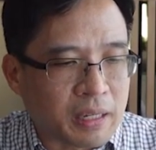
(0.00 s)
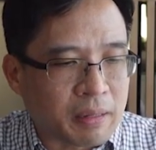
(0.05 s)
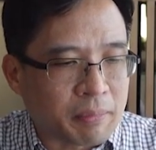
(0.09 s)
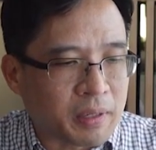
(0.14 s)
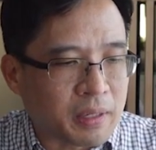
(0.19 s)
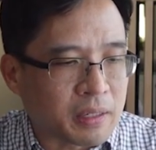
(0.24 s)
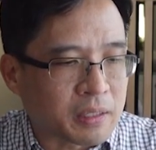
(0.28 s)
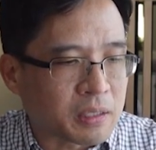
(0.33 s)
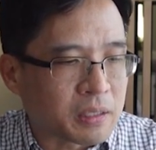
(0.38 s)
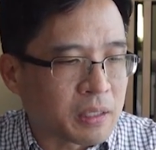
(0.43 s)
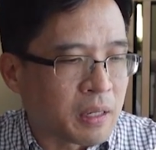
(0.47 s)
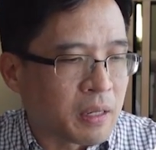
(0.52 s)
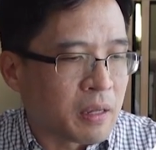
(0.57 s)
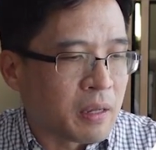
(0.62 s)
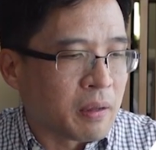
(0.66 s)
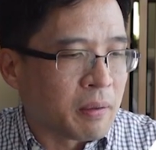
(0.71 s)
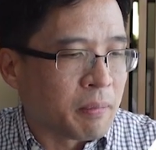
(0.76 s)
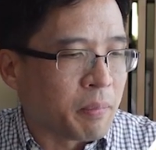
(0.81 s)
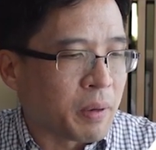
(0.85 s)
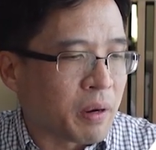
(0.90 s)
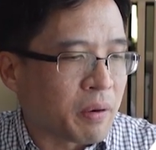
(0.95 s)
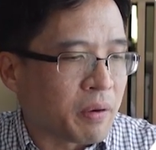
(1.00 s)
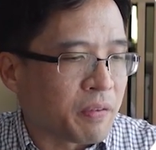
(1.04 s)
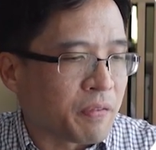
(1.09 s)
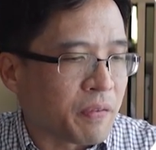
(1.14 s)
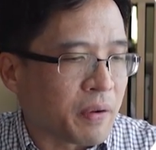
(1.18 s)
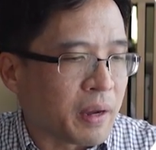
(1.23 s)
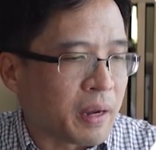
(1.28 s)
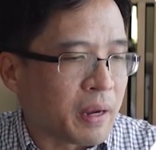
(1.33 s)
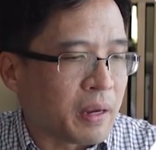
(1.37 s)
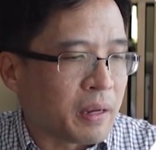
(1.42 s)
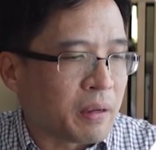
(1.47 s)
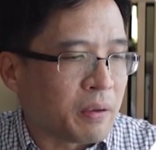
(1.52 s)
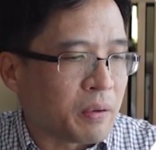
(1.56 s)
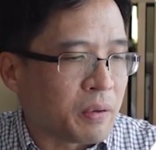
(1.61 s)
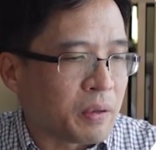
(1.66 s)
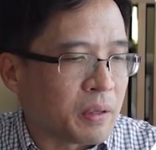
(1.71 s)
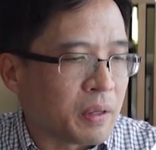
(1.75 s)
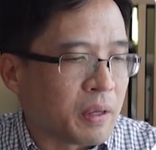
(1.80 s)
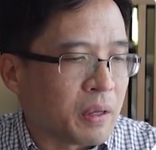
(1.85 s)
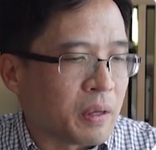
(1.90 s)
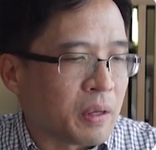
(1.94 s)
Let me just verify
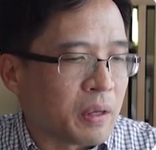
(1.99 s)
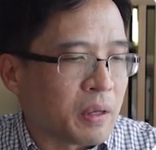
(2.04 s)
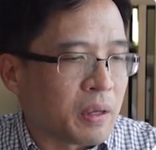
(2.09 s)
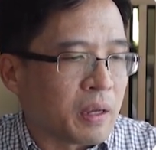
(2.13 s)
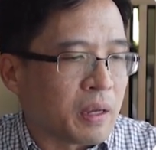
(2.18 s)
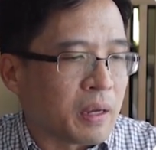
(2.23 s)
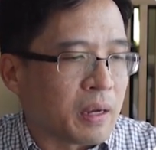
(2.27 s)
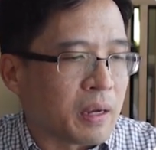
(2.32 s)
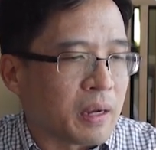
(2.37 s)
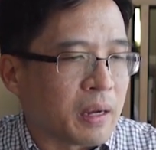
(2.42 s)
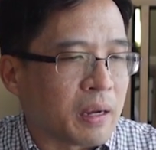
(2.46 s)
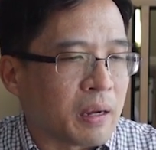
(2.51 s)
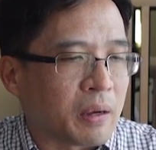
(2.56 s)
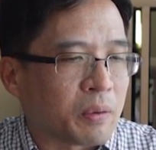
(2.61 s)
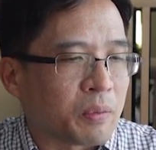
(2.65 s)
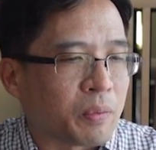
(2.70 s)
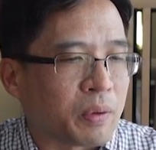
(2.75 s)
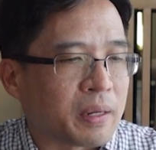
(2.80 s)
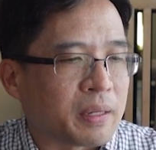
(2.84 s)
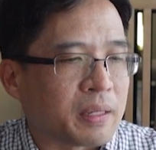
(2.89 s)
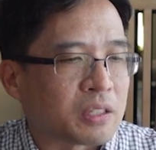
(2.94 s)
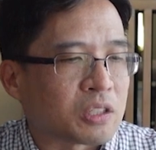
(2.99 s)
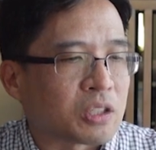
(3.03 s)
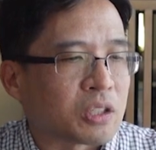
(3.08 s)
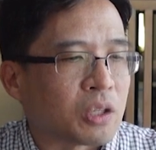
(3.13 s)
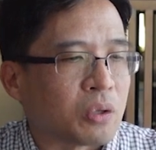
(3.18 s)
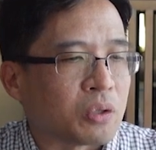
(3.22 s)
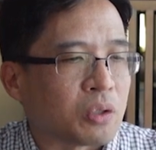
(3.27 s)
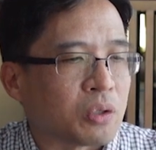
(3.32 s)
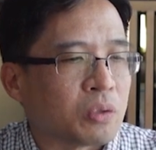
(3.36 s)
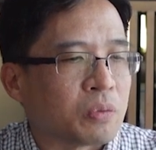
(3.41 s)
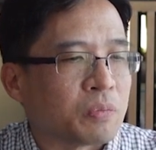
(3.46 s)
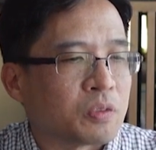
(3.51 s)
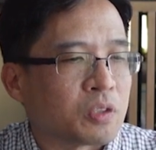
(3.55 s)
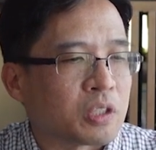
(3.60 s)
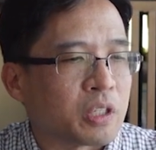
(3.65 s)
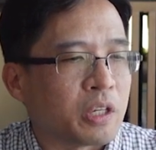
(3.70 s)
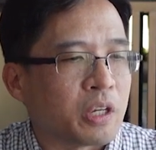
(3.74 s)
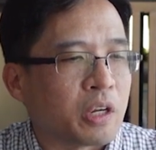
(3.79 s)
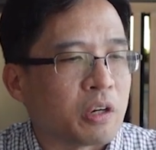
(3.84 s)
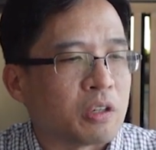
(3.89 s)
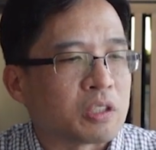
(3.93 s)
what I just told you.
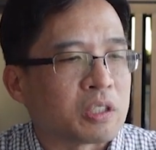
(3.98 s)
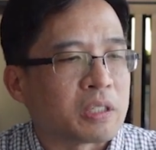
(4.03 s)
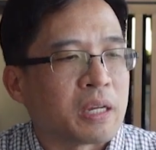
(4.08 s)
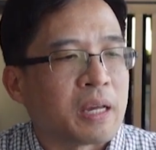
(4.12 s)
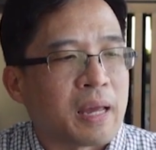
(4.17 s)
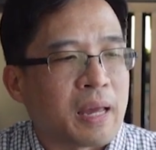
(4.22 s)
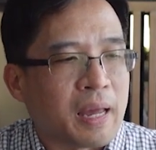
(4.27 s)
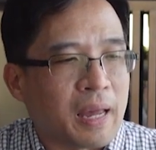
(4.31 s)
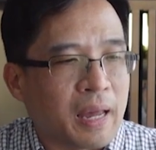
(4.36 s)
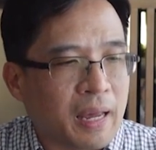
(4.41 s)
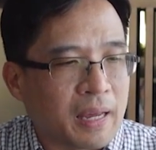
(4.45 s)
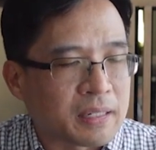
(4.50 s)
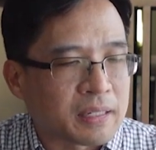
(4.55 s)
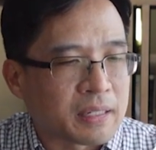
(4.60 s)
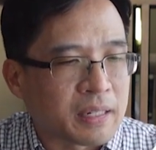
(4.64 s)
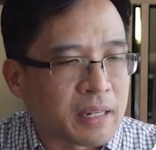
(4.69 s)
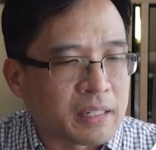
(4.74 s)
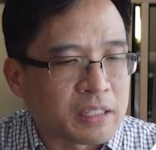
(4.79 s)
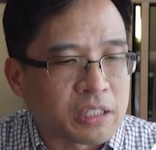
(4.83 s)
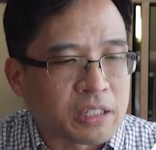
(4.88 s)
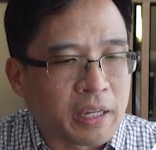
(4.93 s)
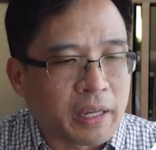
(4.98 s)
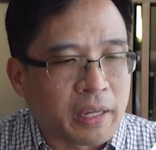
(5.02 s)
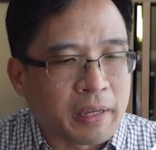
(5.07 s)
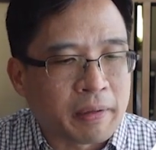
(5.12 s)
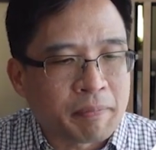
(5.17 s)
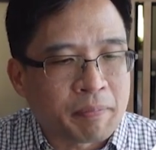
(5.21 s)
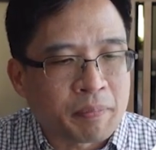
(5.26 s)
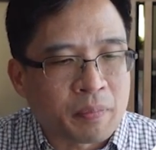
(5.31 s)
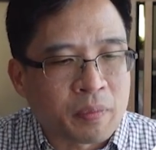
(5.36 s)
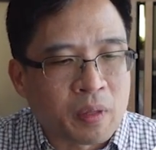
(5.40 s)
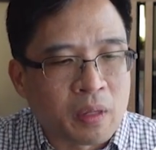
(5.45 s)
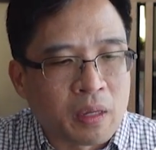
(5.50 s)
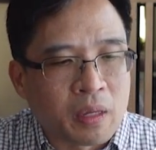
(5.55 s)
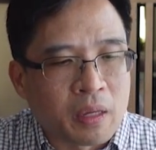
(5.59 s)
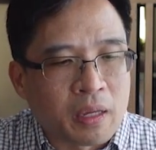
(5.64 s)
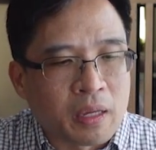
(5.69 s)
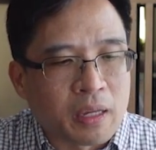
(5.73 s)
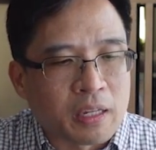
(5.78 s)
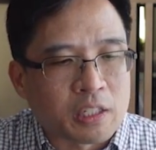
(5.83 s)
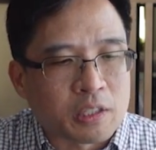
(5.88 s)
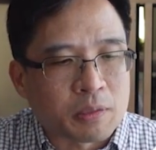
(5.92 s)
See, here's SCHD.
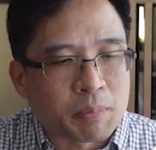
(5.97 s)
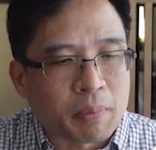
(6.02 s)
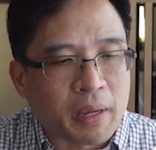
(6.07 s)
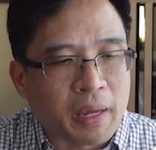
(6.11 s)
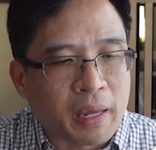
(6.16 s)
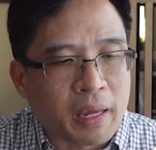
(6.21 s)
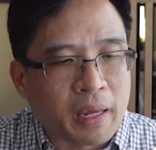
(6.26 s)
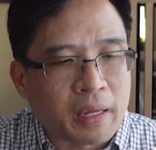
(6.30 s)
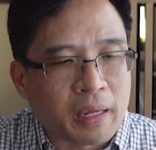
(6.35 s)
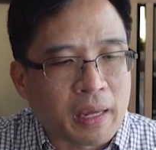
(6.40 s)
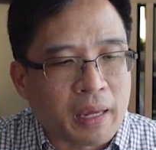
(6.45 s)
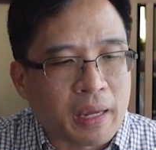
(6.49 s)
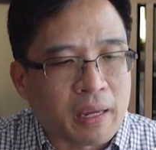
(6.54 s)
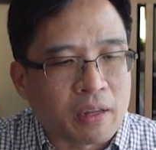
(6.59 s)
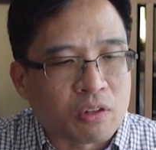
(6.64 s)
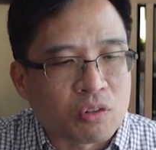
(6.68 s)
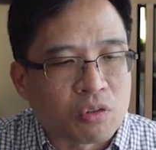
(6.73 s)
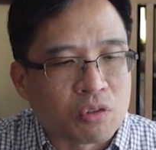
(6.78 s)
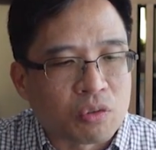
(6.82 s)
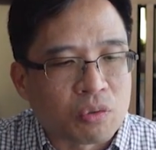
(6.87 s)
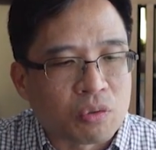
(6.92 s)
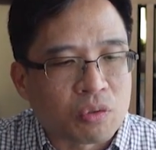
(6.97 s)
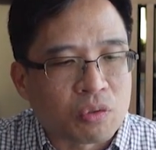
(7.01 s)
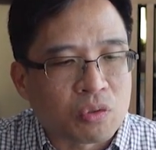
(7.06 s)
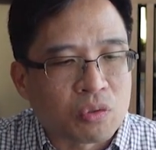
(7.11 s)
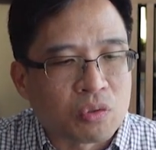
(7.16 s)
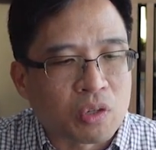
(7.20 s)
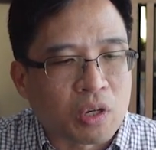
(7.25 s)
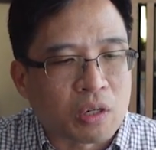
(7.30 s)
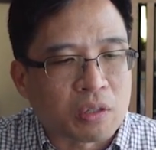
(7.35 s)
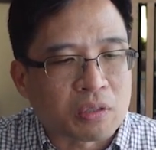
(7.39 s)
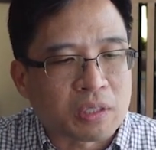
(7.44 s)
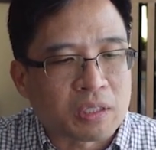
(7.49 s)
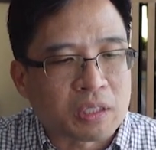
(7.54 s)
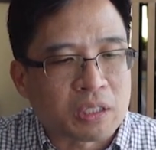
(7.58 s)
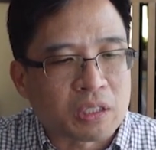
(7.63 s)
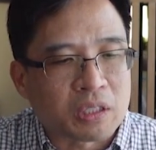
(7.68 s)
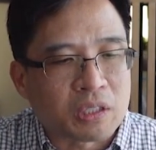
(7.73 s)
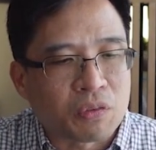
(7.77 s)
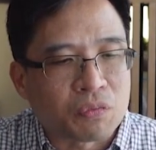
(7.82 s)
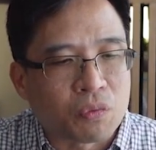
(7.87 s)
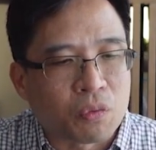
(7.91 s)
It's paying a
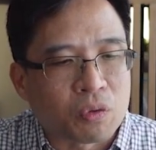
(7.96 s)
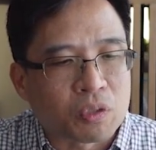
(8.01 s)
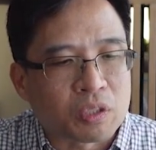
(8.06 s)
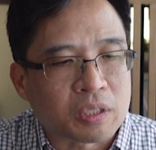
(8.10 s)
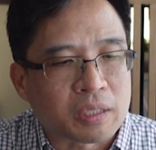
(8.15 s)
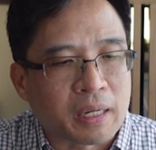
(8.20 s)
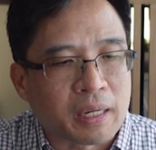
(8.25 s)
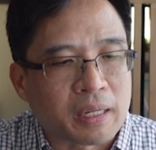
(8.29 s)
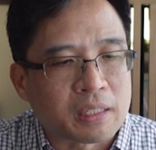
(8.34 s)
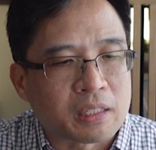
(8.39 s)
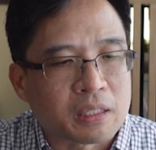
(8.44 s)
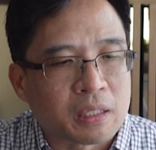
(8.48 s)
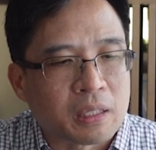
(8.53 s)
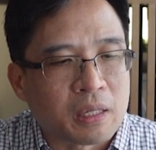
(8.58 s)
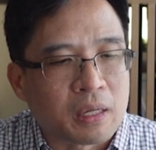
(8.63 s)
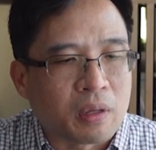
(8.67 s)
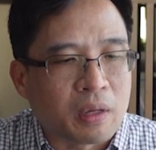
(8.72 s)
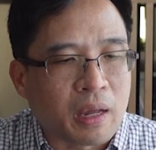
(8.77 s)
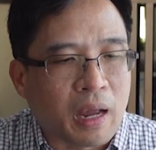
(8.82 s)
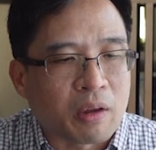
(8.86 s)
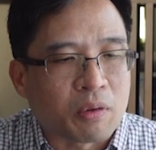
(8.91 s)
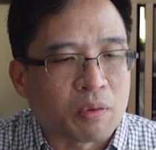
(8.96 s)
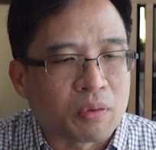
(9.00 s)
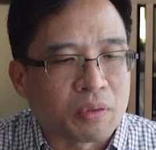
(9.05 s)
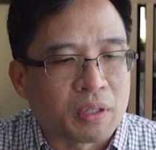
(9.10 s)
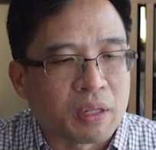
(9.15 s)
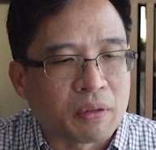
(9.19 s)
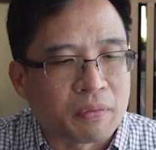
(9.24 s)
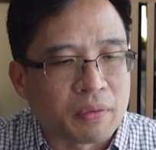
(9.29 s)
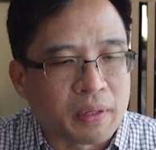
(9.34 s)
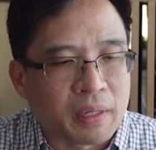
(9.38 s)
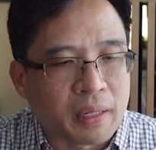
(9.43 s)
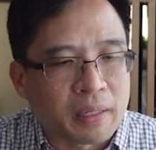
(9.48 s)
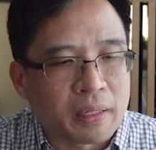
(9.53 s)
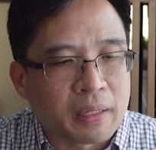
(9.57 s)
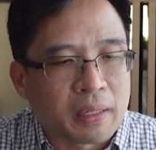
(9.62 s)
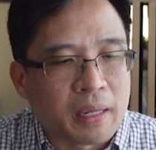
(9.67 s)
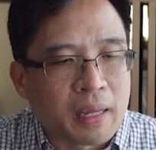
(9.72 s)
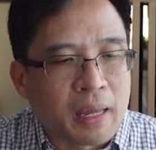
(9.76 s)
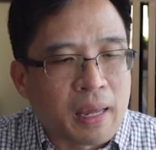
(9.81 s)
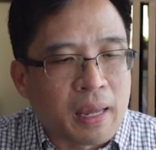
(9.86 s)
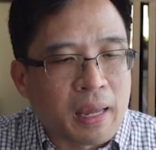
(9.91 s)
$2.64 annual dividend,
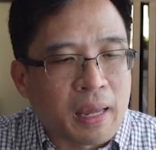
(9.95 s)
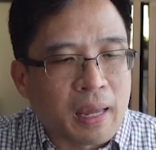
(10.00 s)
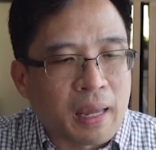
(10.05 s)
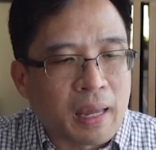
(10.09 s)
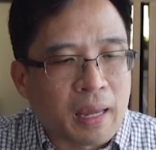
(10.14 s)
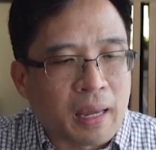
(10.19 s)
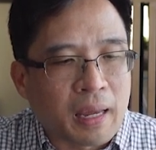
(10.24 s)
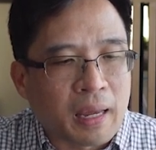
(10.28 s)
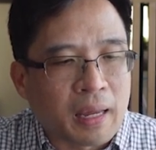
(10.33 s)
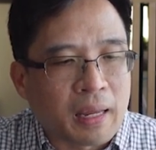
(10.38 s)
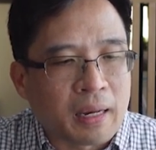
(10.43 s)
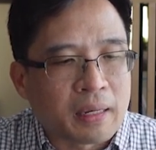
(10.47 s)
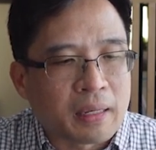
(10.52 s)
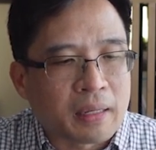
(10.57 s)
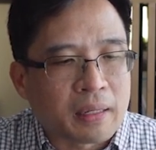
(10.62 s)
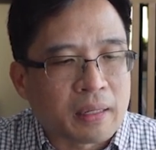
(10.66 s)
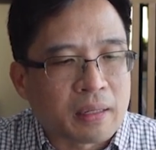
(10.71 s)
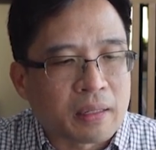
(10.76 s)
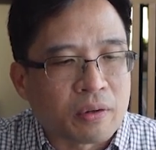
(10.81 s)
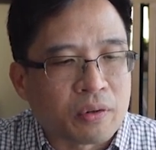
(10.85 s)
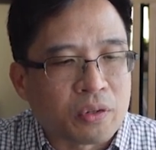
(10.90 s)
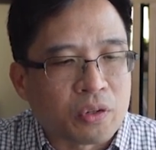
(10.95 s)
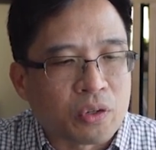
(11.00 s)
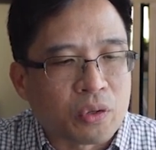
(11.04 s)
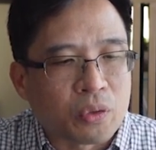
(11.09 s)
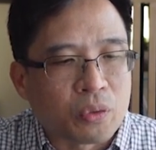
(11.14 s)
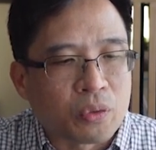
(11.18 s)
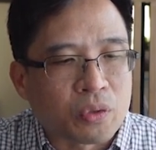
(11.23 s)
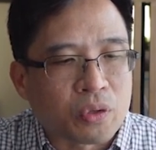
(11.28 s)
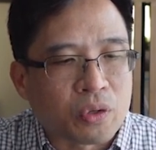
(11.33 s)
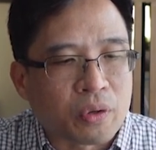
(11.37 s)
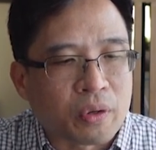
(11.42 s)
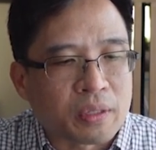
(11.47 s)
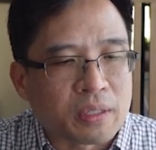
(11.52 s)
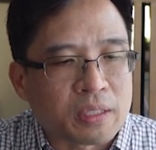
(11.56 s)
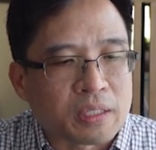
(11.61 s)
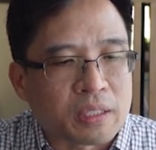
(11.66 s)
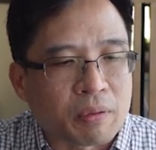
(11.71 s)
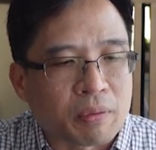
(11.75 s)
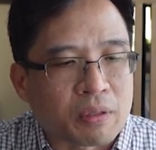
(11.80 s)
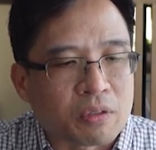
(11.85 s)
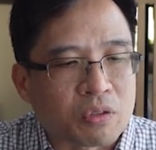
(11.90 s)
and their yield currently
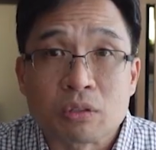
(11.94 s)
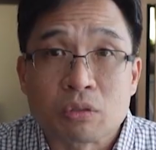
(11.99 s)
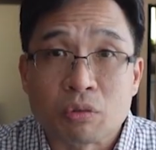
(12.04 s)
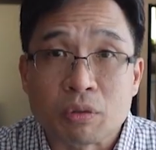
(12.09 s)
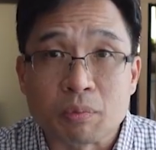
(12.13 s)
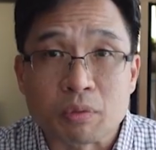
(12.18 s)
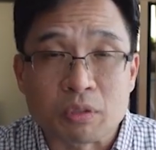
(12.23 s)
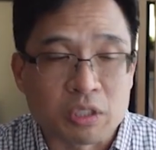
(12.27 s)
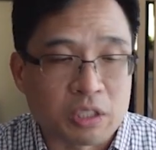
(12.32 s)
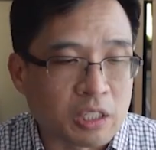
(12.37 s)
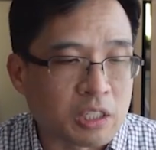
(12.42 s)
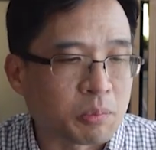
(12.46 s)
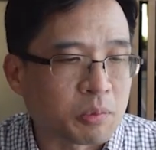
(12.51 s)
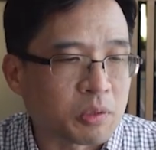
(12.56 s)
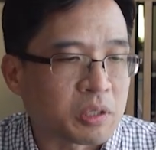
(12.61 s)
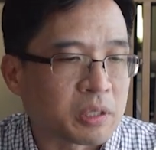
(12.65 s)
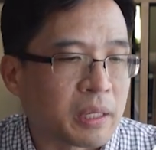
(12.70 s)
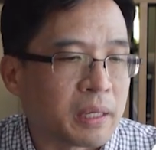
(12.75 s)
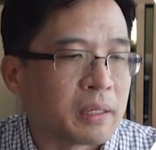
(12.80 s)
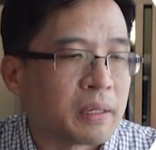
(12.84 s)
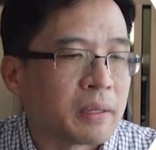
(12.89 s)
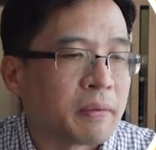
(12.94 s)
is around 3.6%.